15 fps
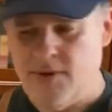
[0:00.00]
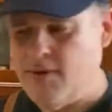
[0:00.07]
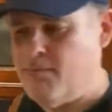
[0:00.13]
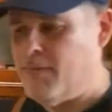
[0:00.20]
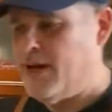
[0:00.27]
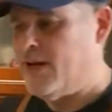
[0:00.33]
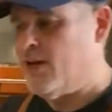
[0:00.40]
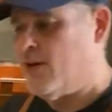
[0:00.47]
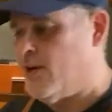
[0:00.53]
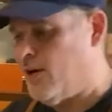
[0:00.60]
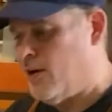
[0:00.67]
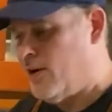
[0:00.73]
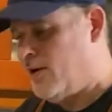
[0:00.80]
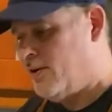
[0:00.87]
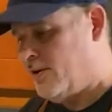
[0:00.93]
my
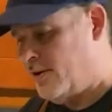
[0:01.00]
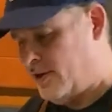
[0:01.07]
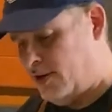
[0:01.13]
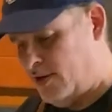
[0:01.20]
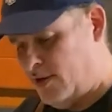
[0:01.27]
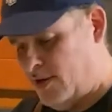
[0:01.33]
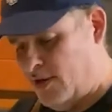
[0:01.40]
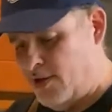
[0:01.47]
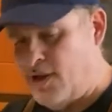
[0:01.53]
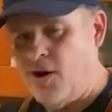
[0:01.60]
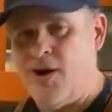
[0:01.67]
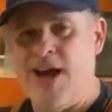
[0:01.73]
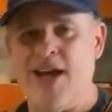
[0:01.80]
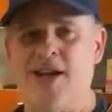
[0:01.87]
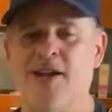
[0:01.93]
garlic. Now
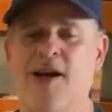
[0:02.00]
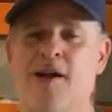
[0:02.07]
I added